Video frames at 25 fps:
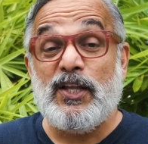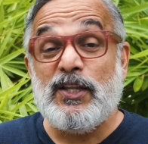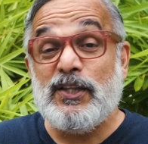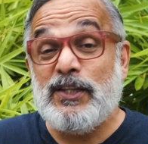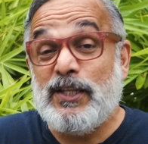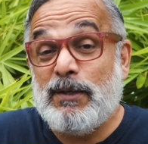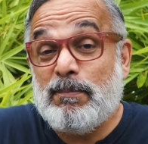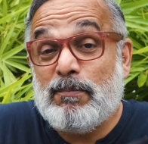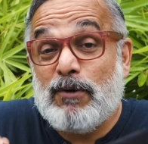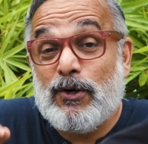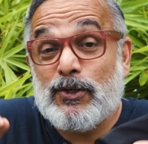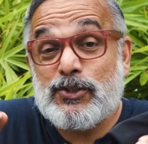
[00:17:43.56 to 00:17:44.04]

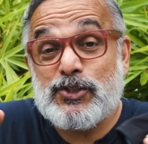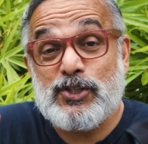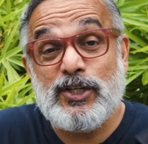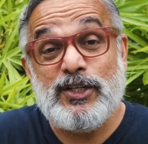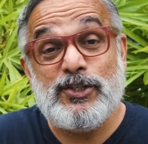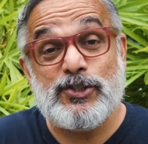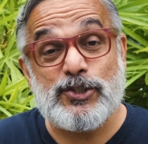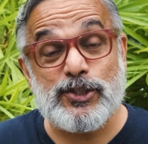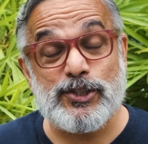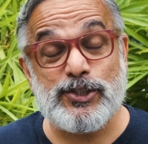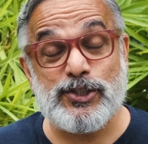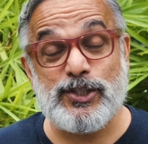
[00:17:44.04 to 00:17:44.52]
The most
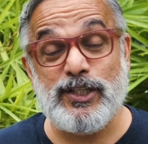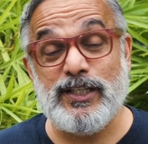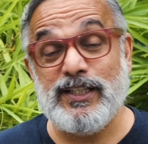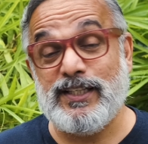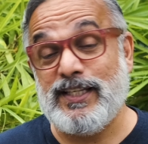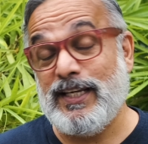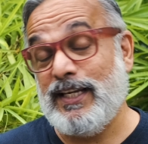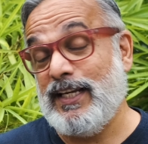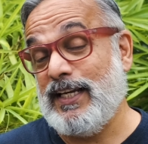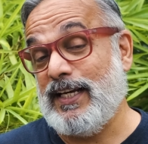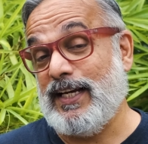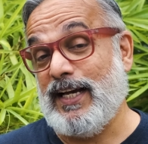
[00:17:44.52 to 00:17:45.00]
interesting
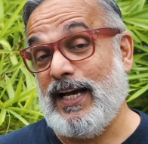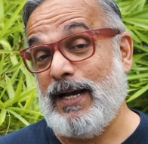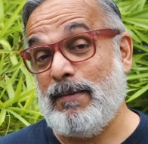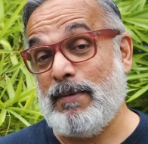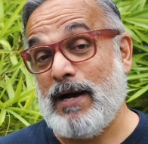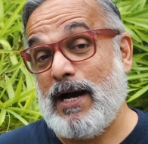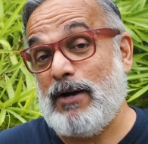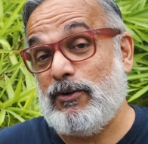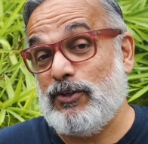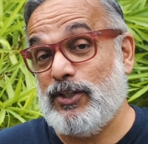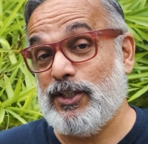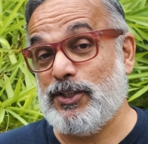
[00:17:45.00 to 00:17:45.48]
thing
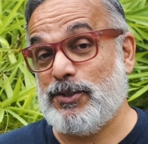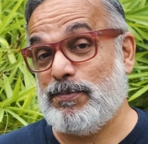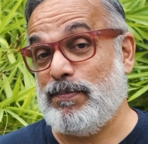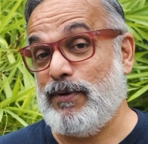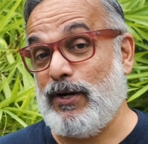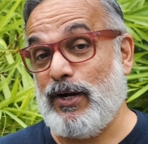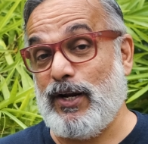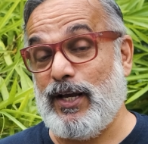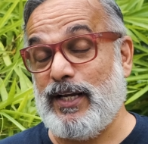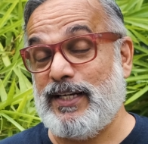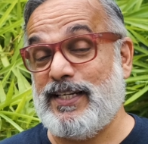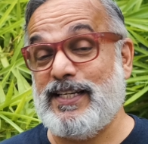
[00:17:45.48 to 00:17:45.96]
about this
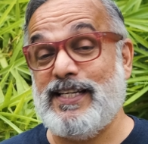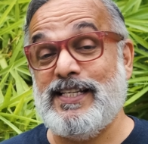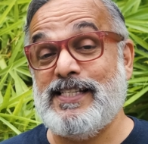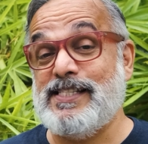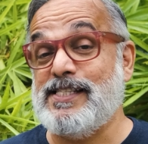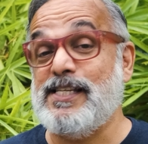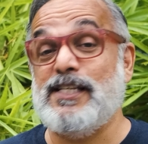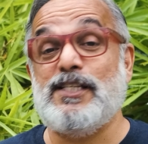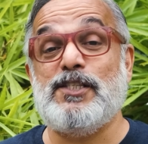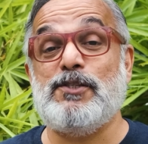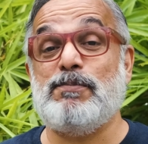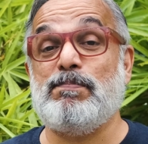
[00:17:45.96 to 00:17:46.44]
product is
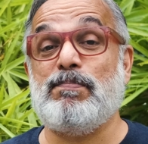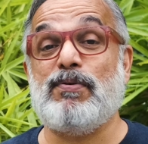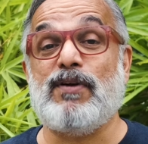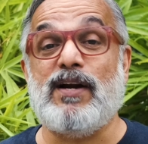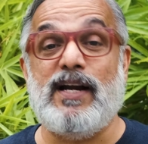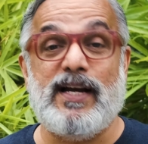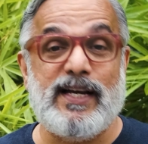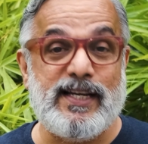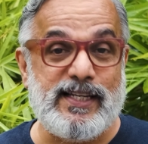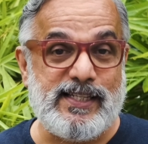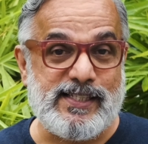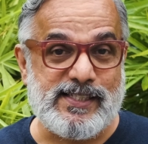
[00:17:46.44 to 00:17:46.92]
its
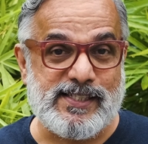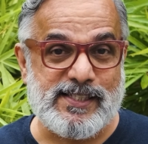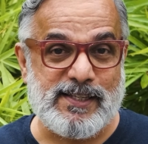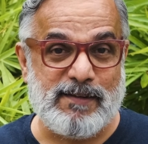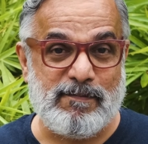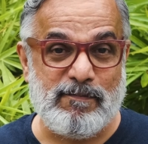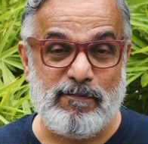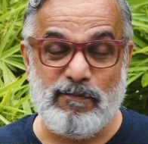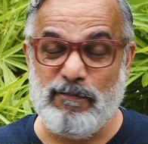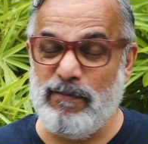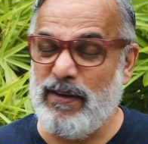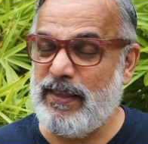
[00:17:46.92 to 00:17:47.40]
price.
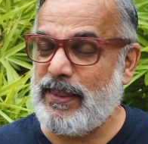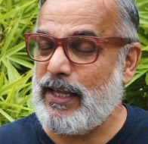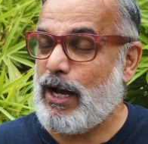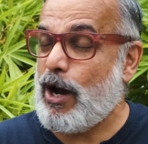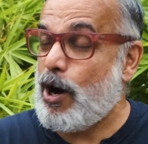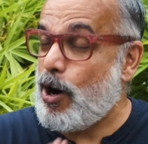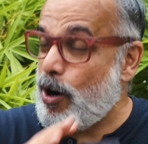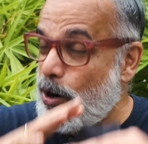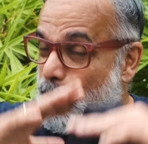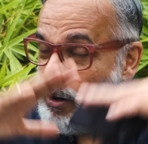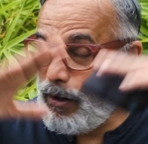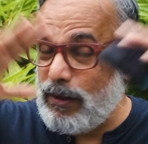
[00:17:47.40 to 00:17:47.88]
With
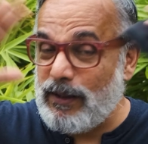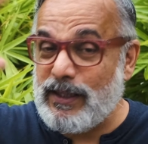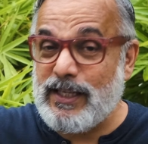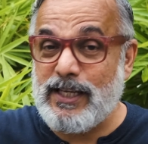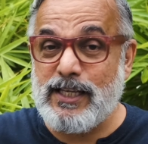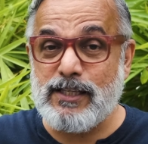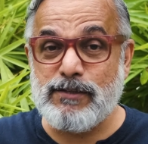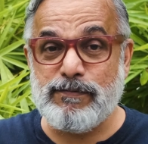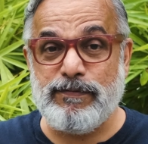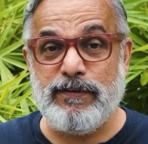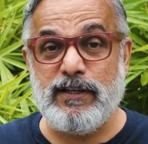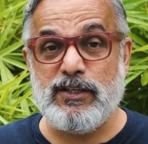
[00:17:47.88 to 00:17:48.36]
all
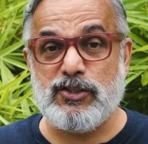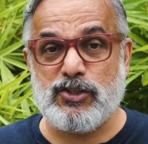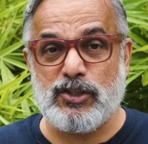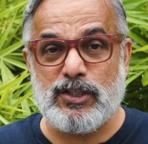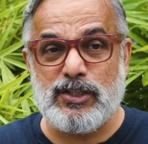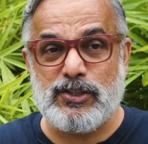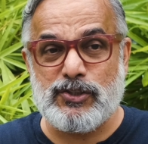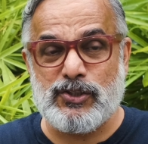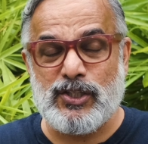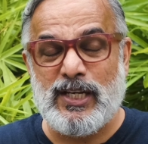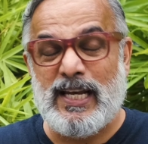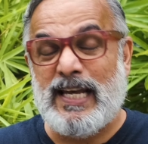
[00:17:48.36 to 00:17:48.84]
these
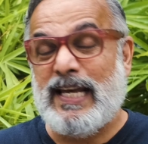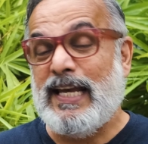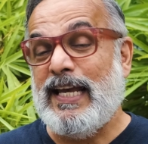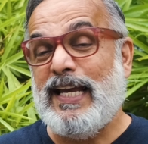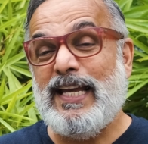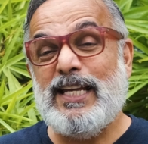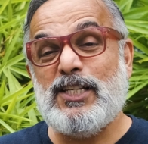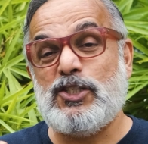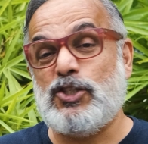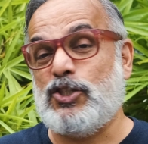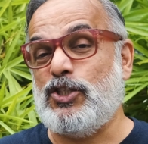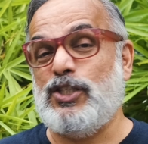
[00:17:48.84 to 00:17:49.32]
features,
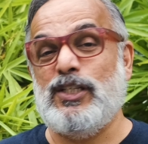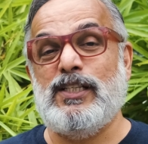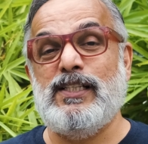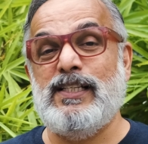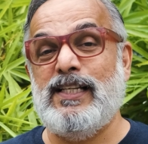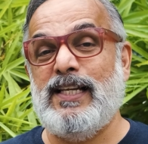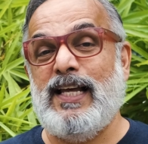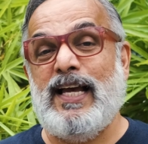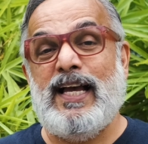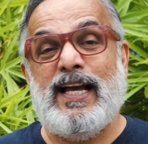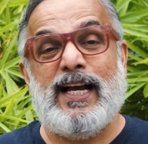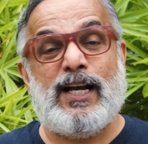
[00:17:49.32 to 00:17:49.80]
it
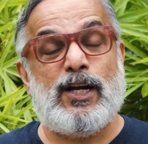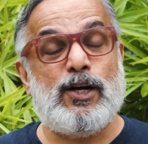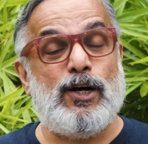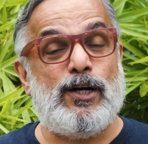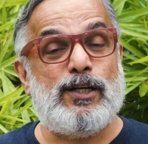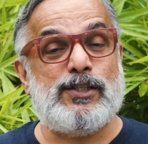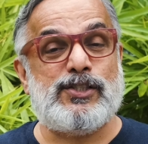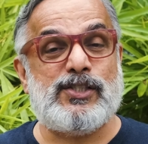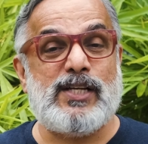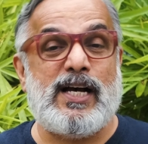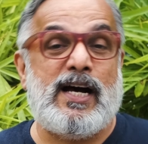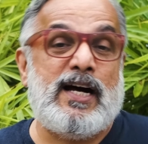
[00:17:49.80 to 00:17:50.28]
still
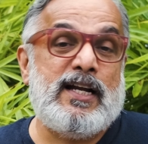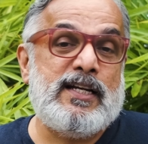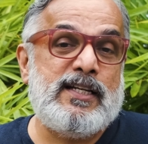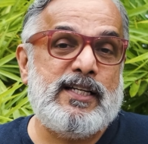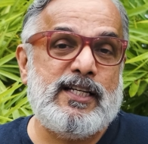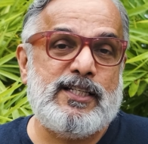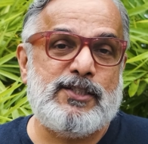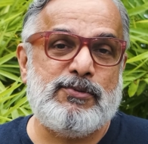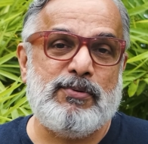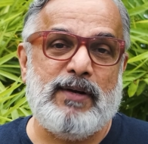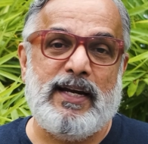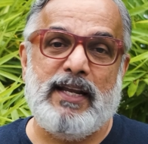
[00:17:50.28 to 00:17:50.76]
costs under
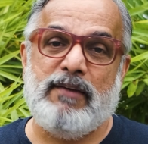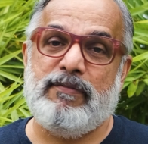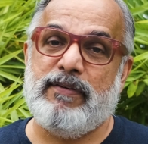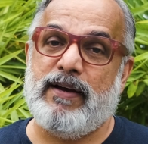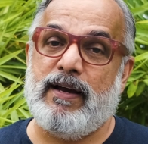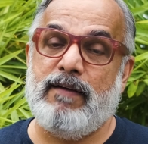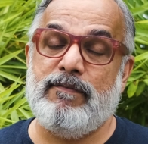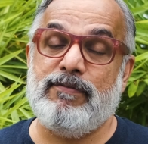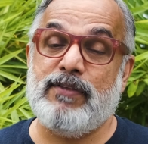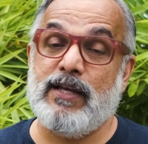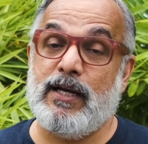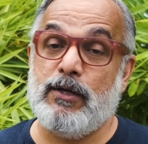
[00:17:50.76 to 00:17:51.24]

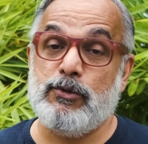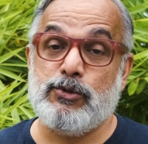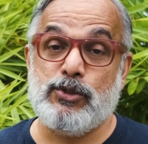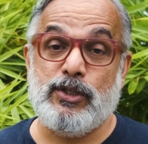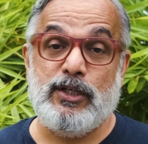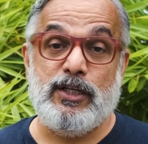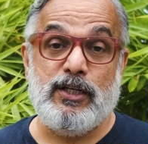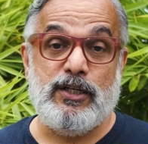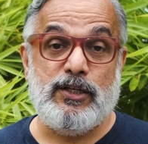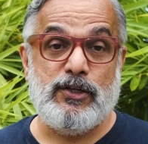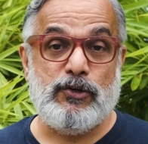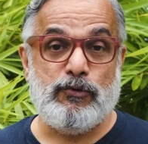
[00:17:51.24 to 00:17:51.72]
25,000
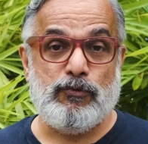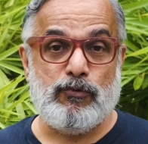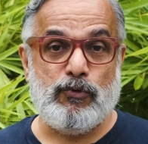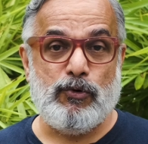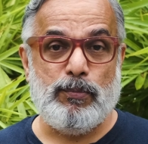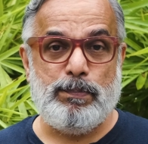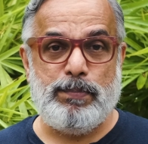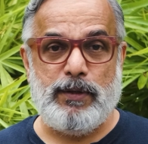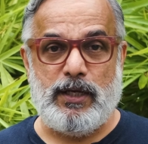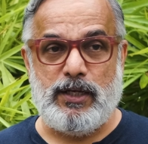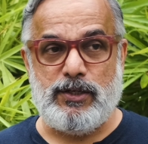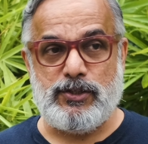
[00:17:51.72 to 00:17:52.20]
Indian
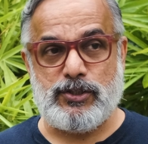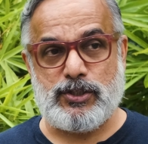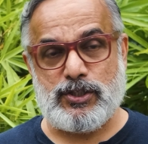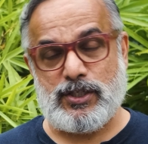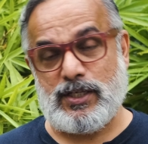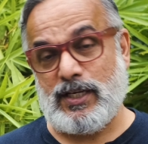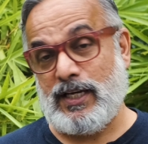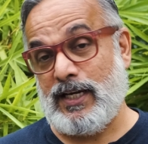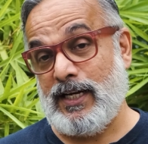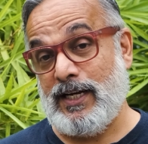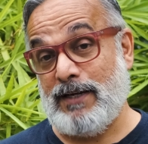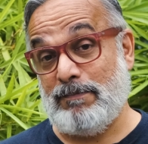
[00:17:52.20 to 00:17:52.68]
rupees,
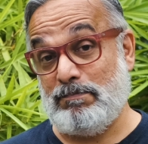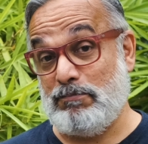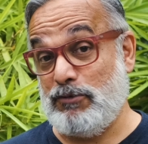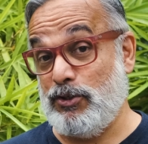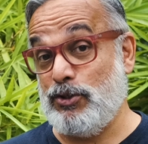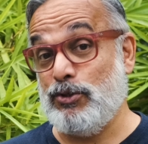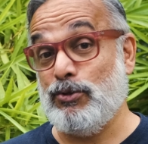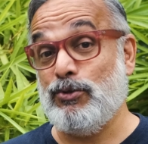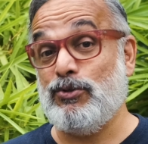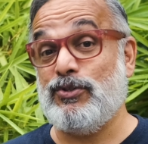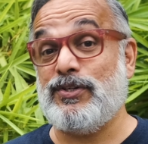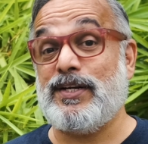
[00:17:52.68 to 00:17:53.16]

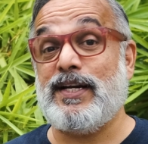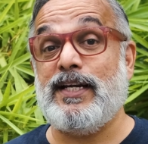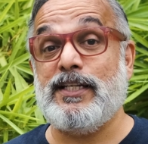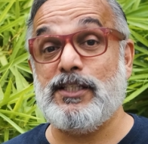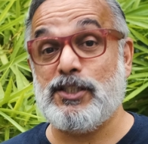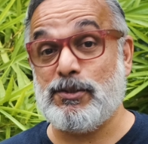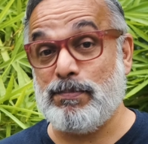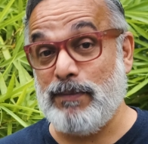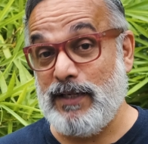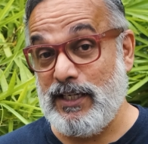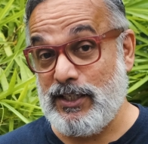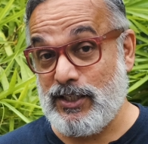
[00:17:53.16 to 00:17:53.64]
2
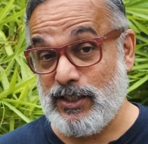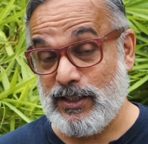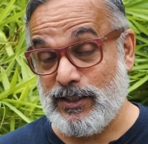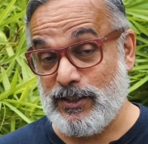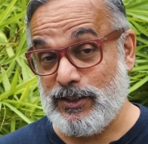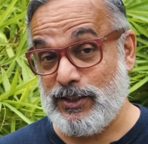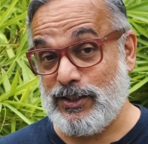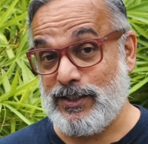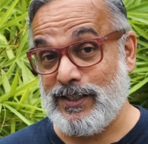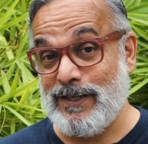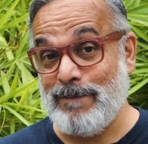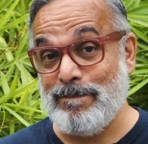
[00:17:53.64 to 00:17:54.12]

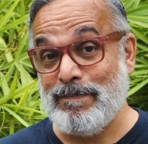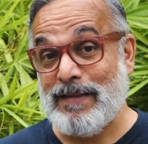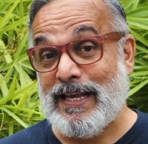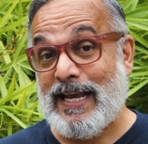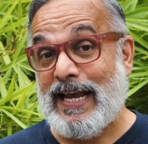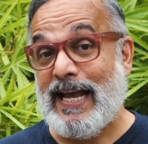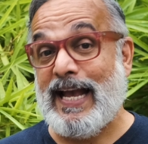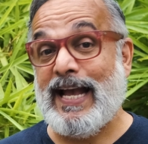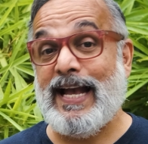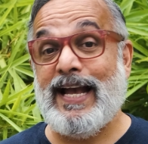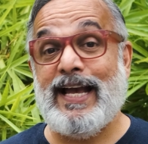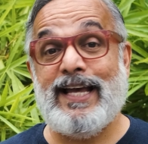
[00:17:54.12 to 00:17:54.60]
transmitters
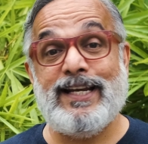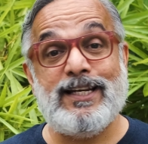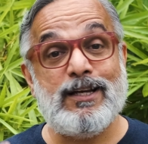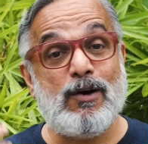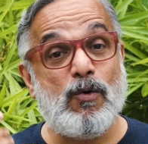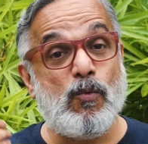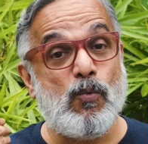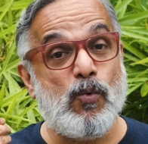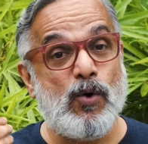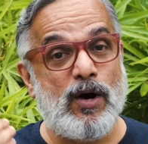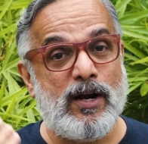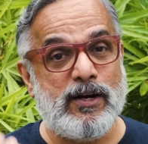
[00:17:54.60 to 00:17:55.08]
and
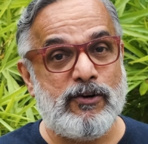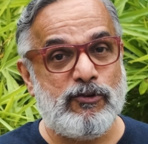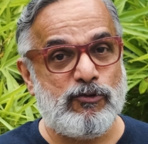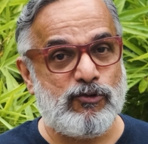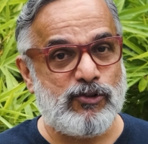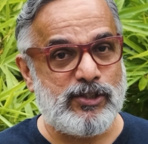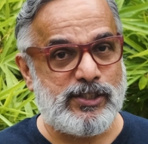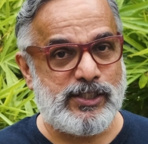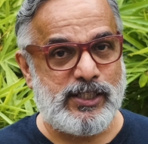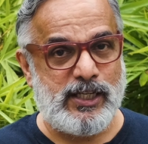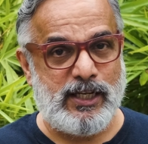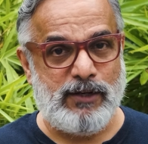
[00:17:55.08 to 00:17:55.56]
1
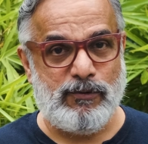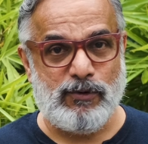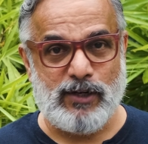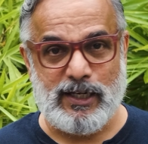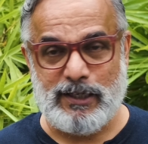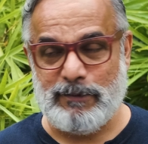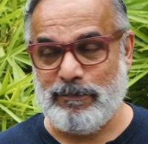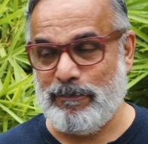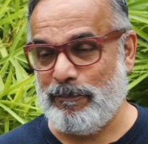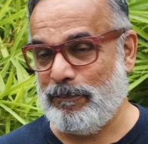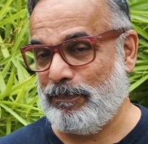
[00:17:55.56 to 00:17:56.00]
receiver.